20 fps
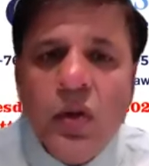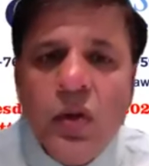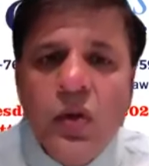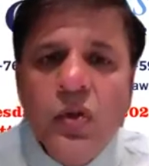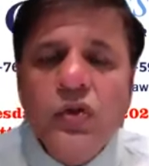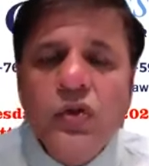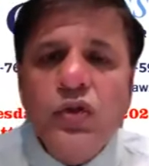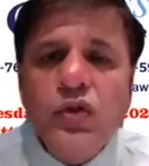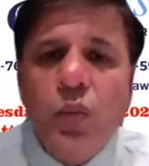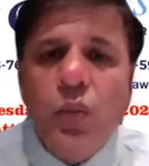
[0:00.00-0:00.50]

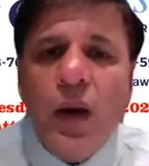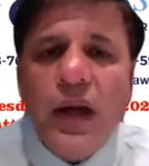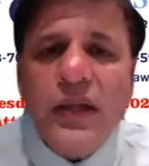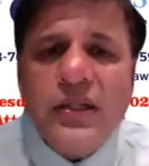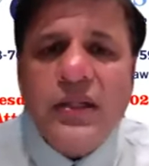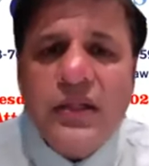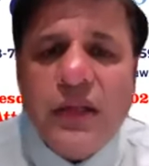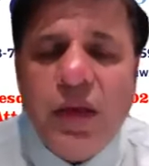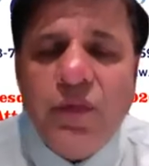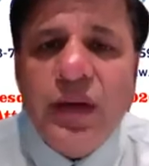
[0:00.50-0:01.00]
So once
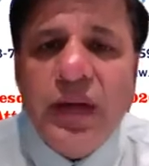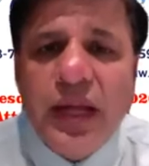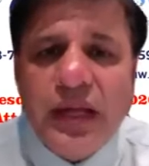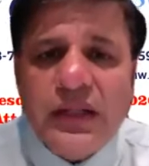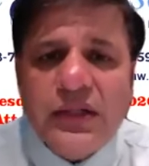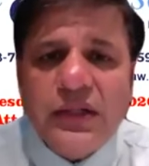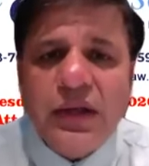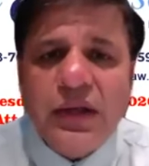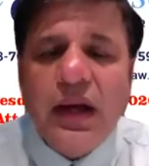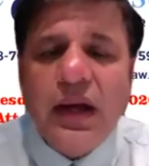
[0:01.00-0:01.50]
if he
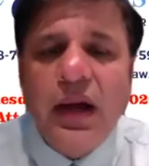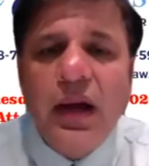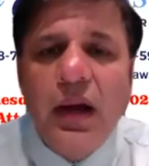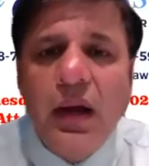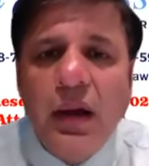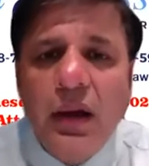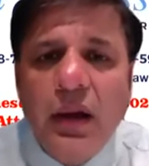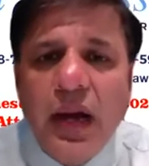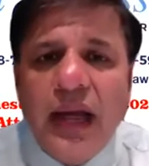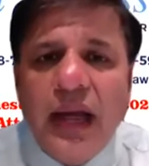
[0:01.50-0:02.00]
gets
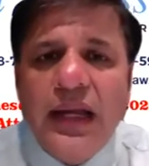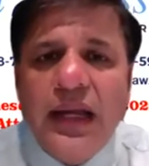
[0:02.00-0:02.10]
an